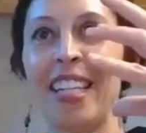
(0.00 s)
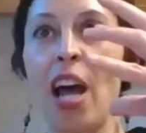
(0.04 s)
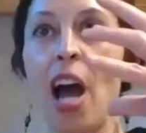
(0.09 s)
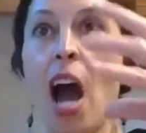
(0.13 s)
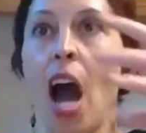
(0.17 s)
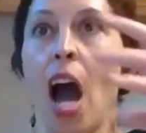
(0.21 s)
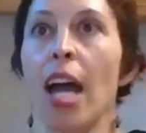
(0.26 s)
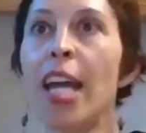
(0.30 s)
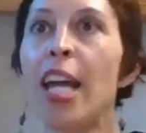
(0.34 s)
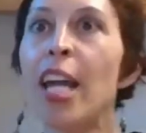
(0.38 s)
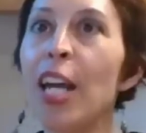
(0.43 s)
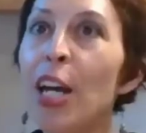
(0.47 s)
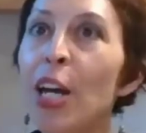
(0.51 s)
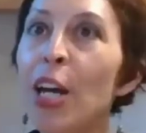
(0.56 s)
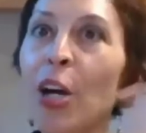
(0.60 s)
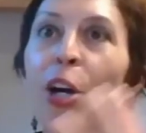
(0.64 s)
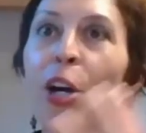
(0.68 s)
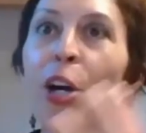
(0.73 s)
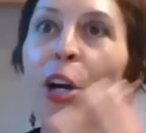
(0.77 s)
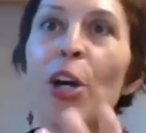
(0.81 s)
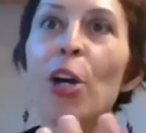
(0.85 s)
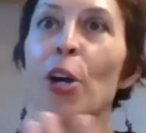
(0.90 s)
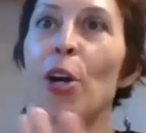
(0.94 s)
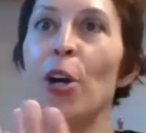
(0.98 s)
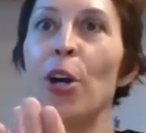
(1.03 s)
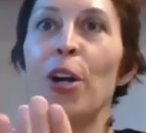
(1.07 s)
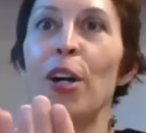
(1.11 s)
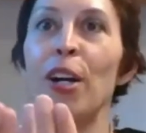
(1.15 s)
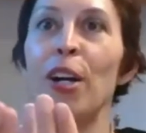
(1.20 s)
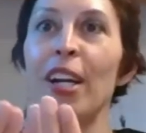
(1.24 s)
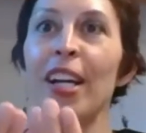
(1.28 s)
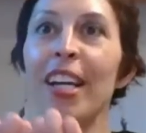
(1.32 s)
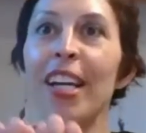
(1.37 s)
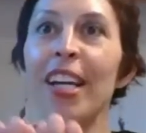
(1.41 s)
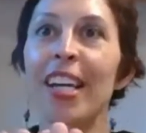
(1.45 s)
There you go
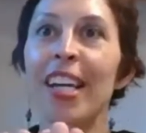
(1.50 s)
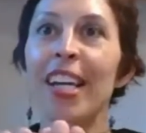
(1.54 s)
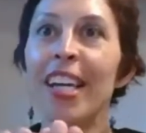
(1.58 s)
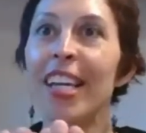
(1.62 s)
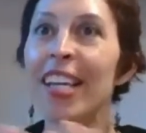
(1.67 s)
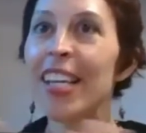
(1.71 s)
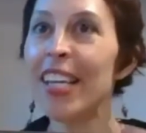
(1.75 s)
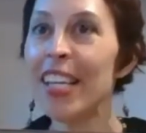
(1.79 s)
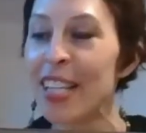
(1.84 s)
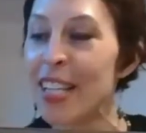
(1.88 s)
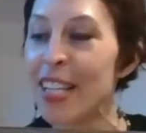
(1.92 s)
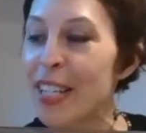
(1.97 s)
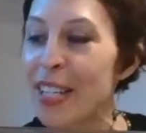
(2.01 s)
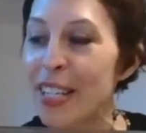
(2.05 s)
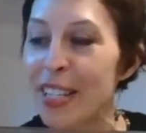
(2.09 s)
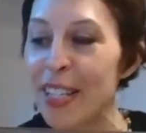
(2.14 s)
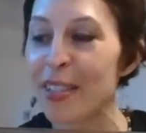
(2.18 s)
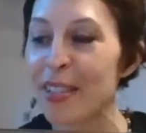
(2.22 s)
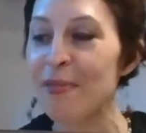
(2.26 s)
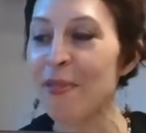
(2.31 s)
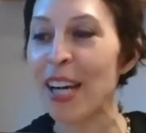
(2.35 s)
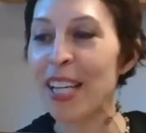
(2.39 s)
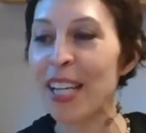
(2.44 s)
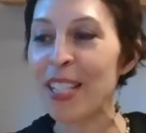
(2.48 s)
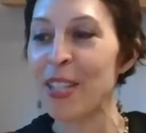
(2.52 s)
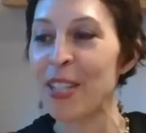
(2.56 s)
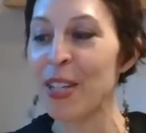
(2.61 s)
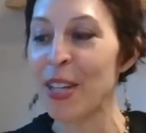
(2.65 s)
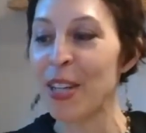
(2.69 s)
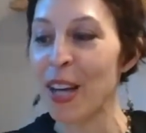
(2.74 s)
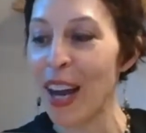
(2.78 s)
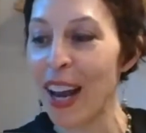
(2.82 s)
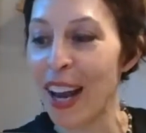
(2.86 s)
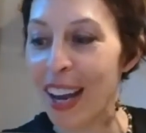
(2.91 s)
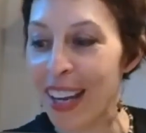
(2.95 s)
is my
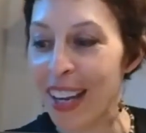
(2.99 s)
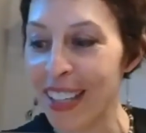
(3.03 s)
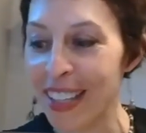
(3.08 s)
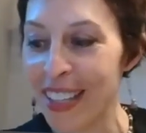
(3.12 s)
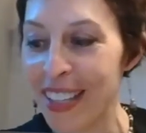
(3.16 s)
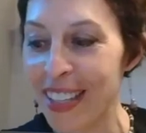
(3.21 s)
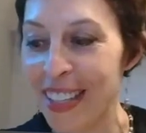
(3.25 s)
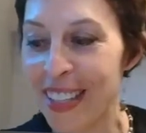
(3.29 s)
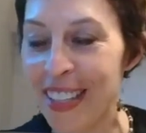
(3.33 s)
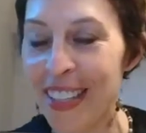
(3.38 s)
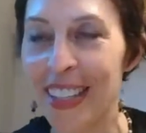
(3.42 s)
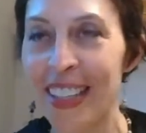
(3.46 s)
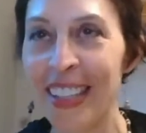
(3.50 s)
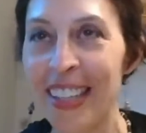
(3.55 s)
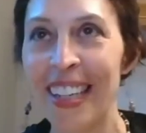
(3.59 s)
chance. A